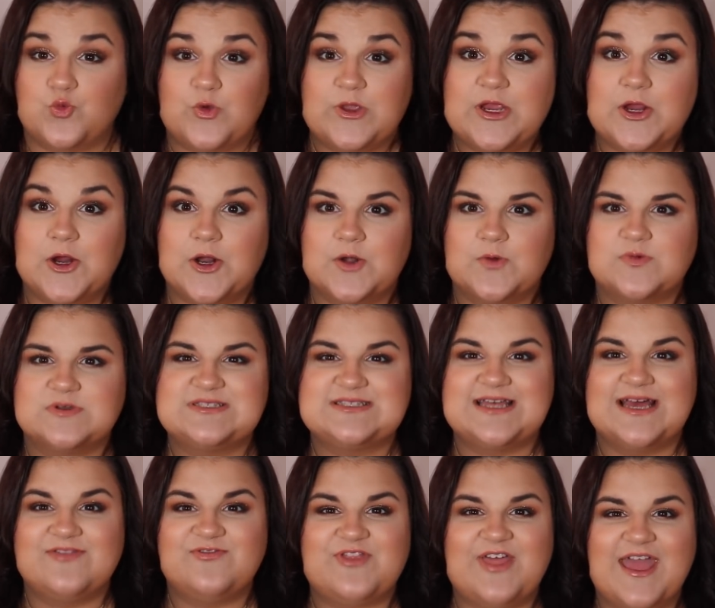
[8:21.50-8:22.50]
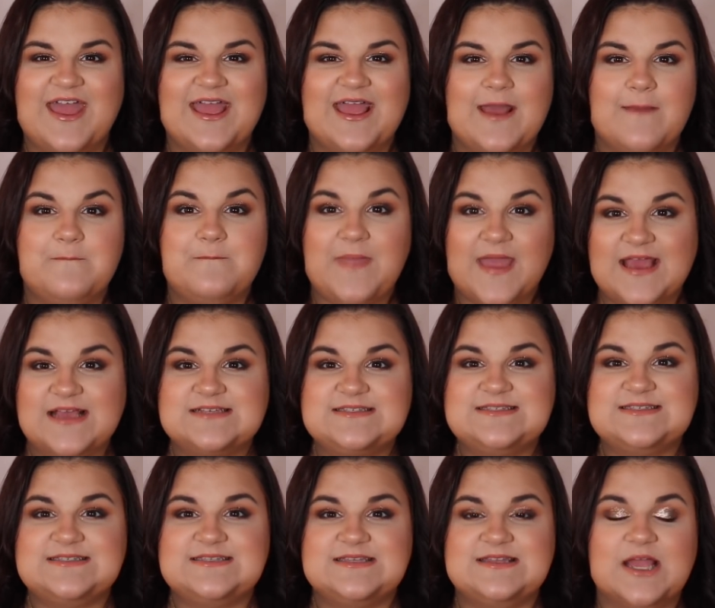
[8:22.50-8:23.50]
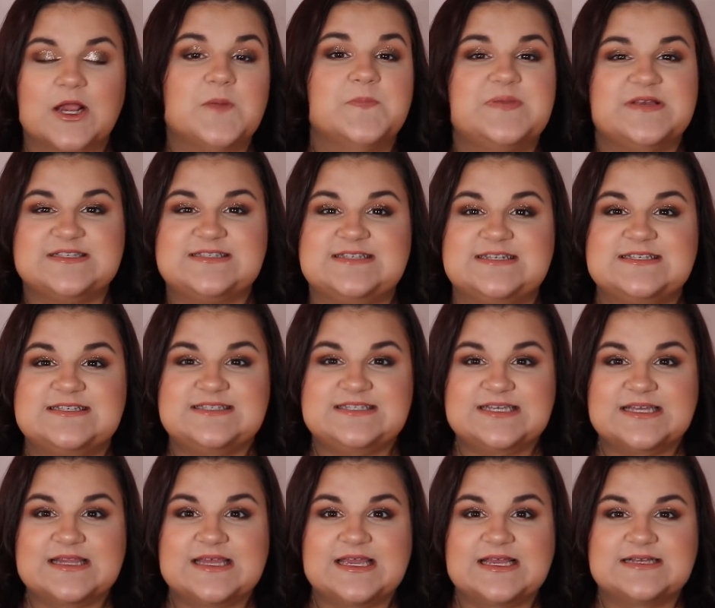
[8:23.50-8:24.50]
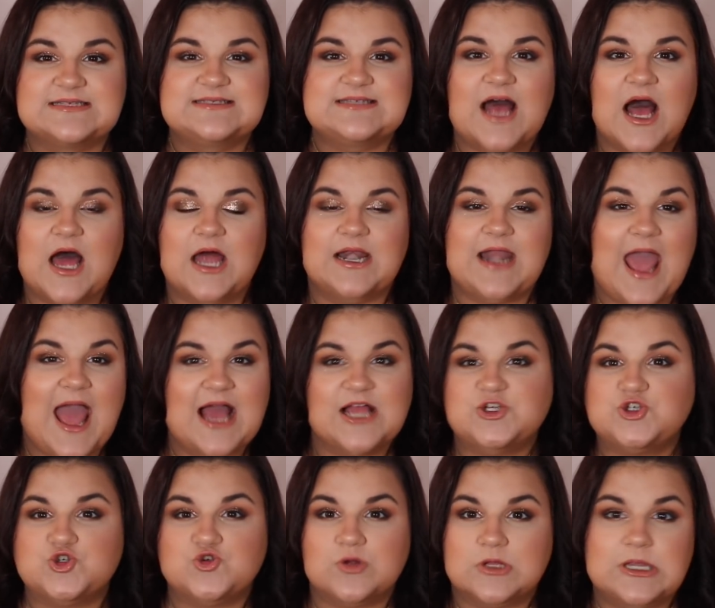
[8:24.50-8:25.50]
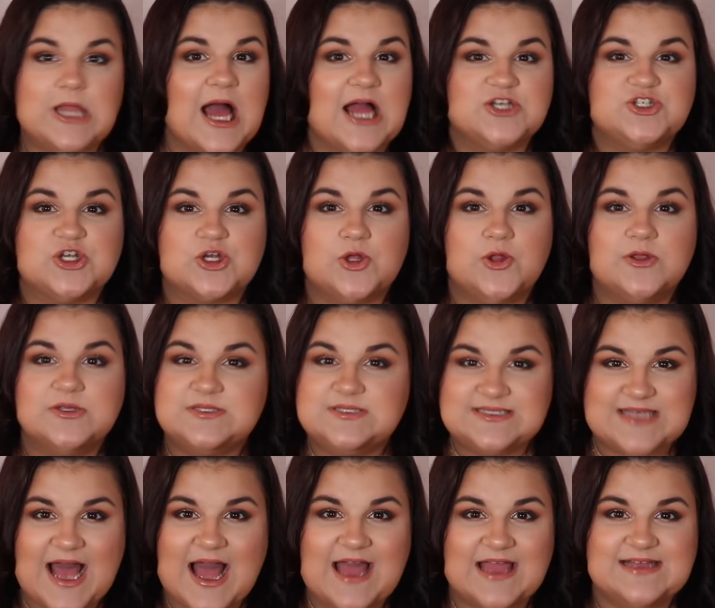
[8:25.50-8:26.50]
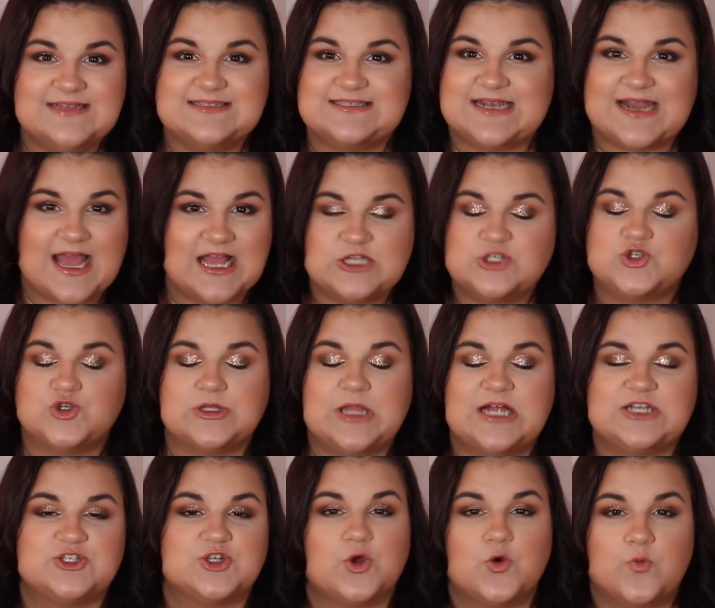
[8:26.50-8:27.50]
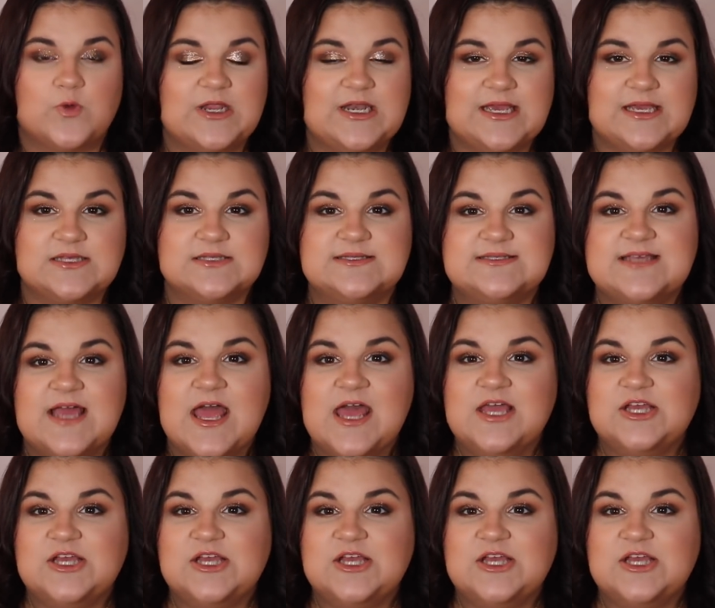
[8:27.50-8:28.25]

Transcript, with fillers: weird, was that they base their business dealings on astrological signs and astrological readings.